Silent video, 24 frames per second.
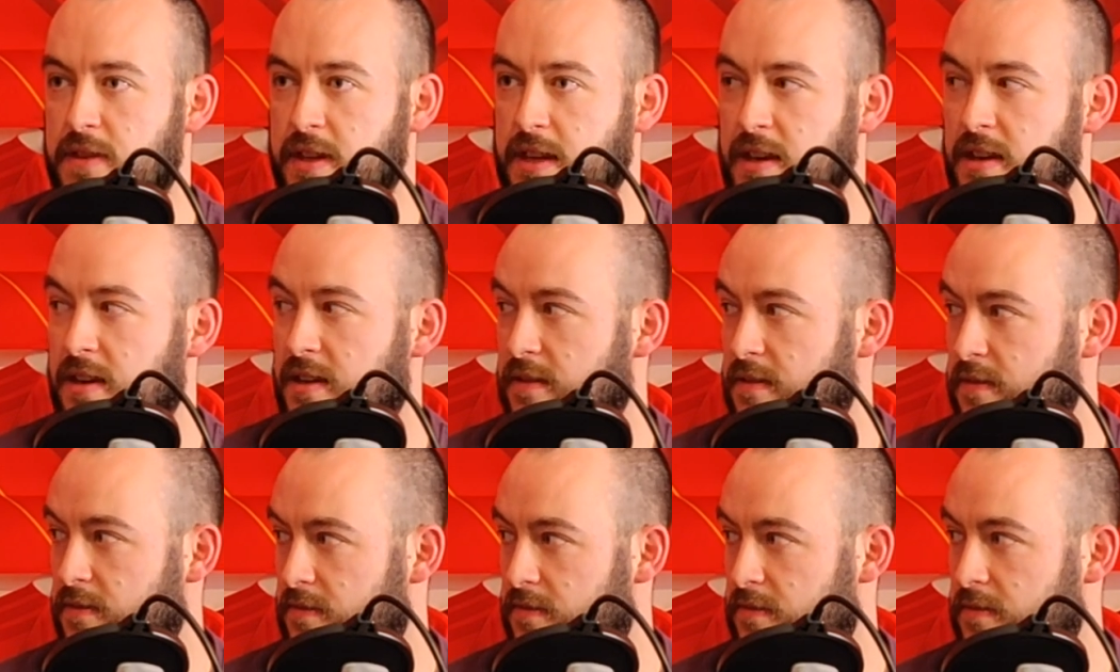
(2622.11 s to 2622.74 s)

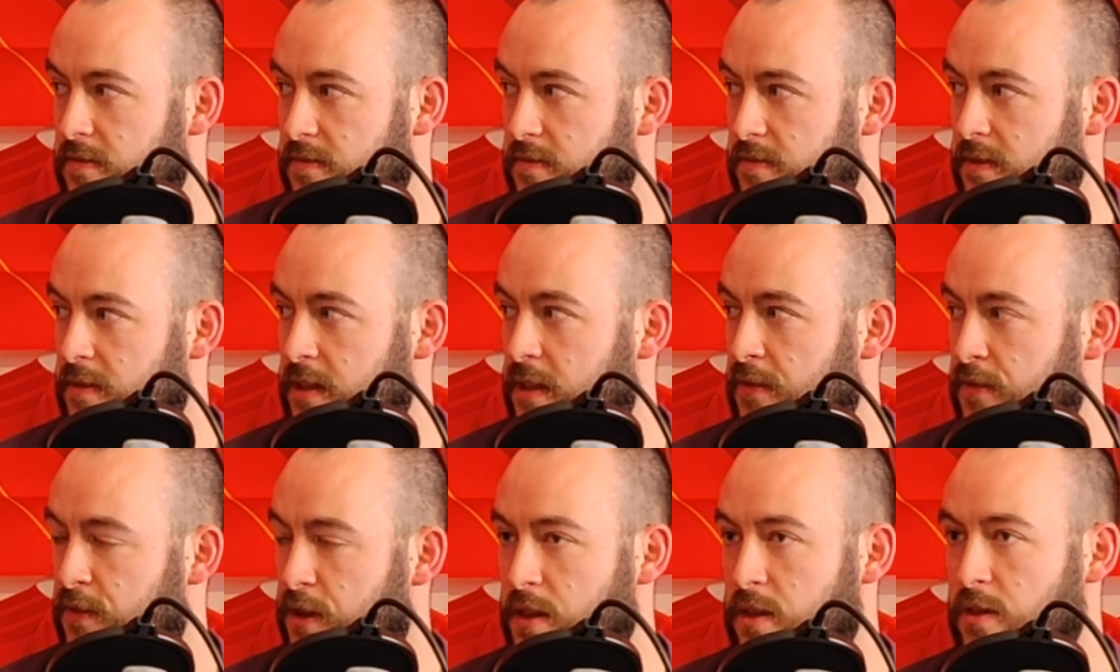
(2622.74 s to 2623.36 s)
Like,
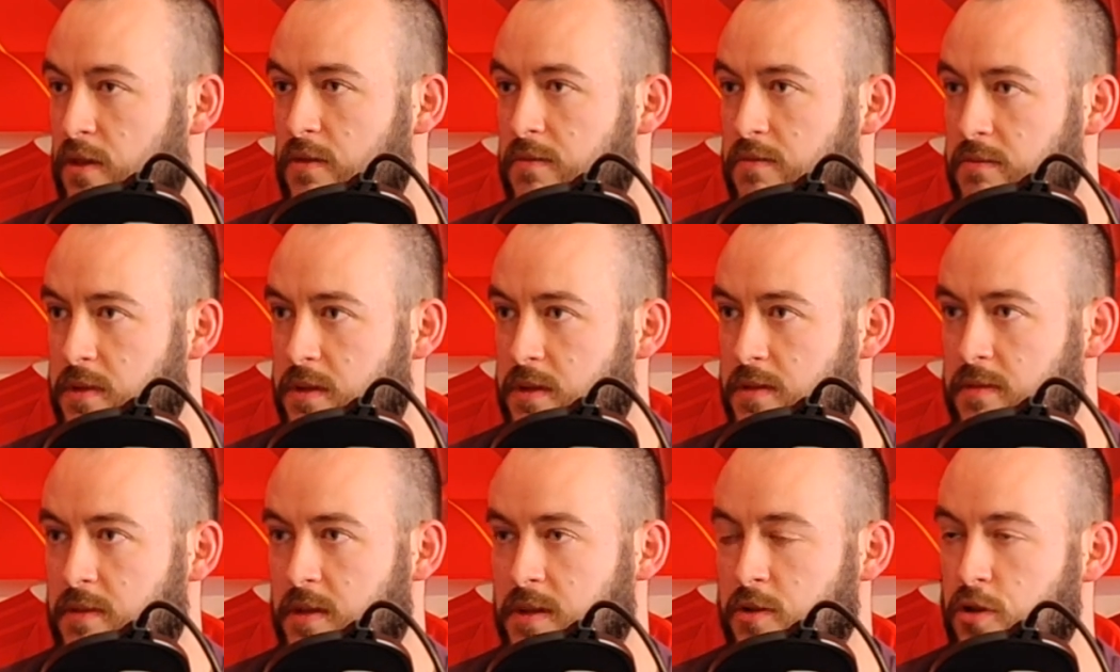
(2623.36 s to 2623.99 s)
if you
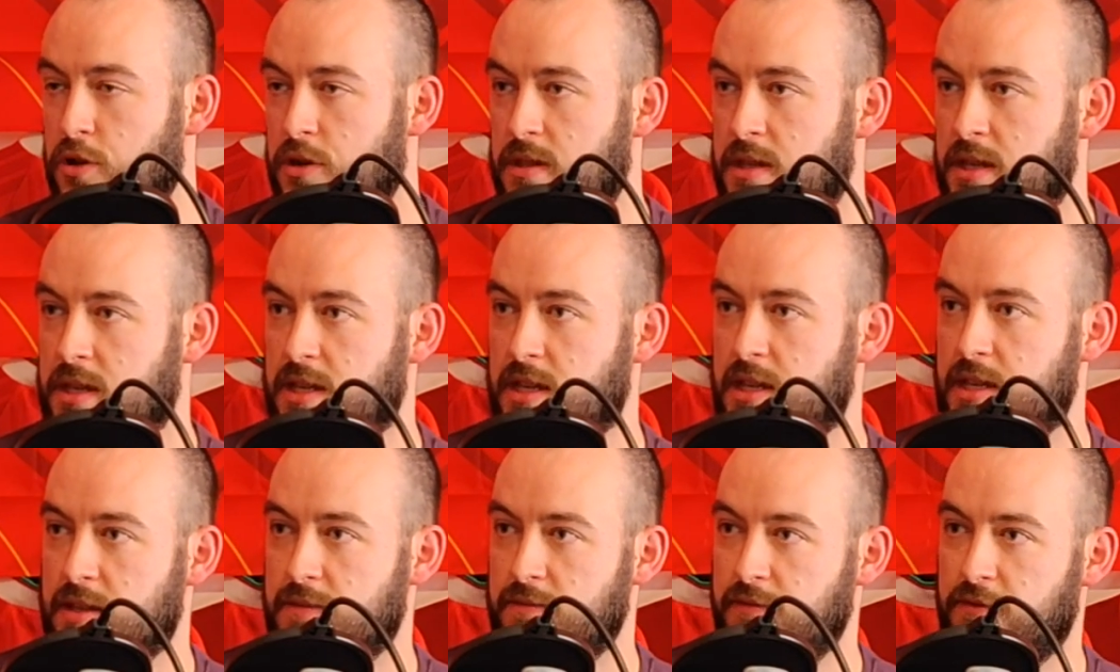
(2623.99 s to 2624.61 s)
took the
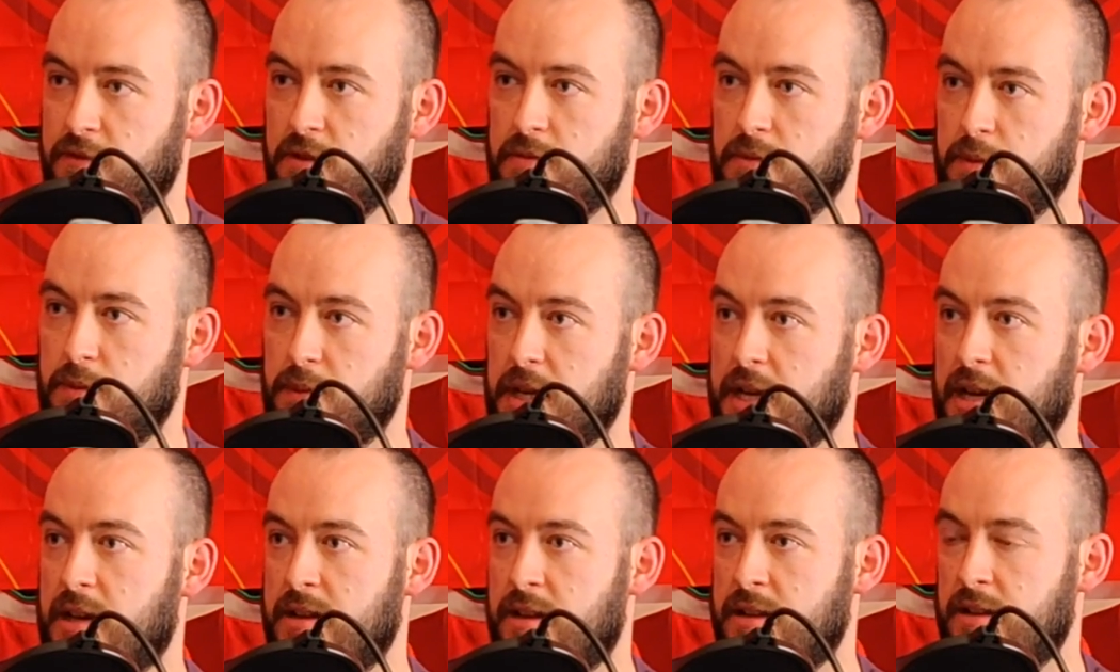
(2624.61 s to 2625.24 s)
season from the
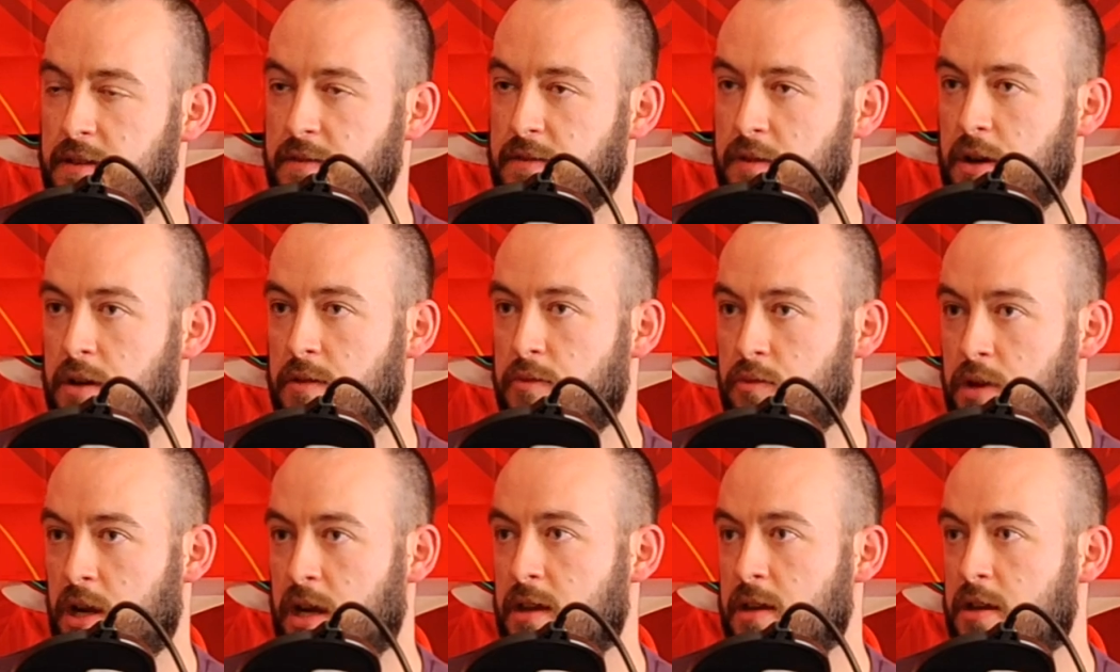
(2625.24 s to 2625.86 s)
beginning and
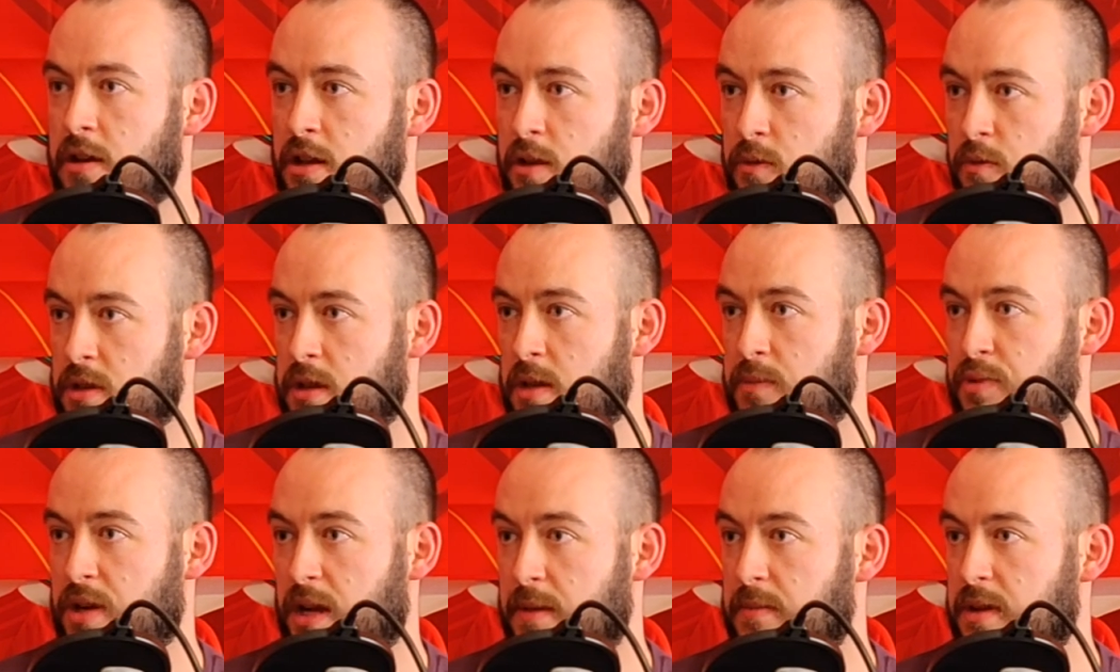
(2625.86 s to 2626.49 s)
go right, you're going to win
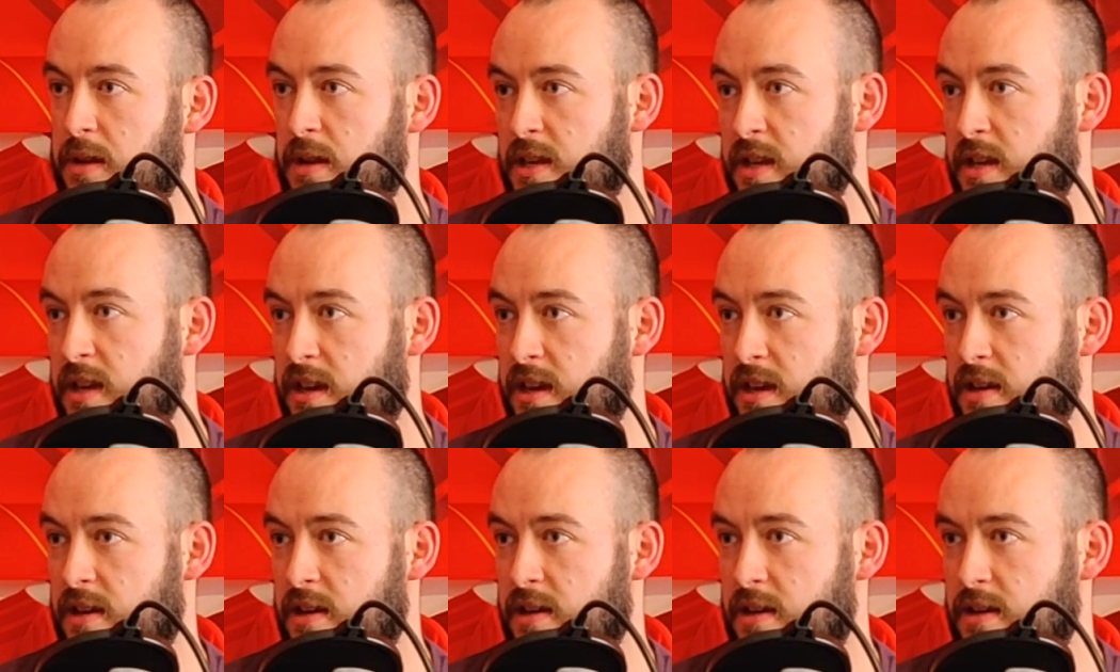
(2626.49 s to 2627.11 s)
the Premier
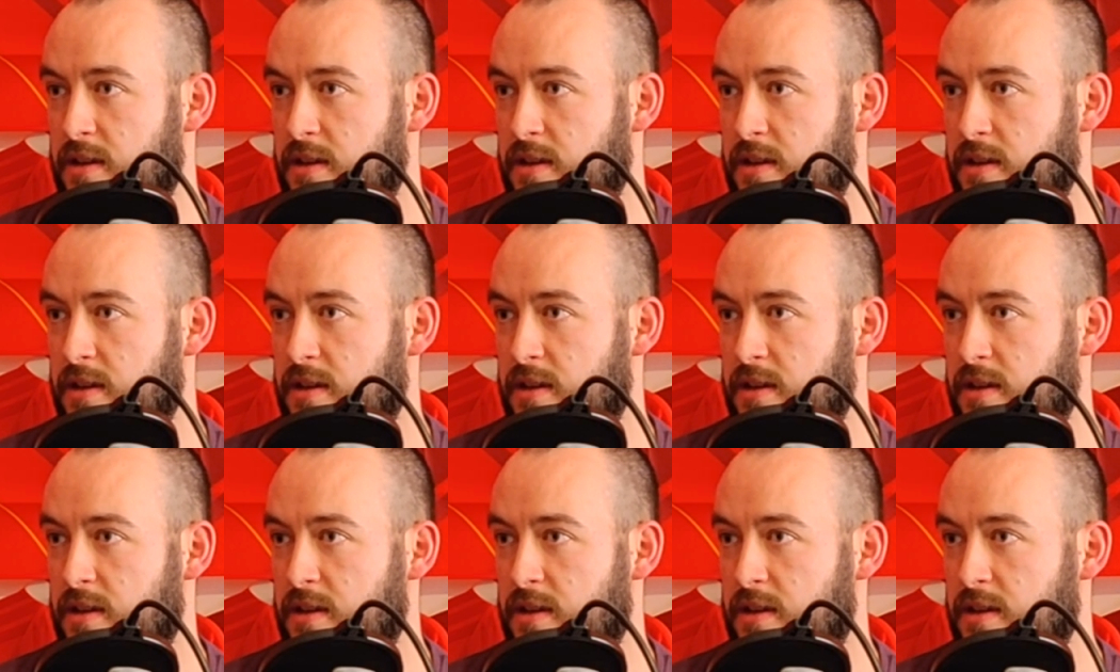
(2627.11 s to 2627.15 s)
League."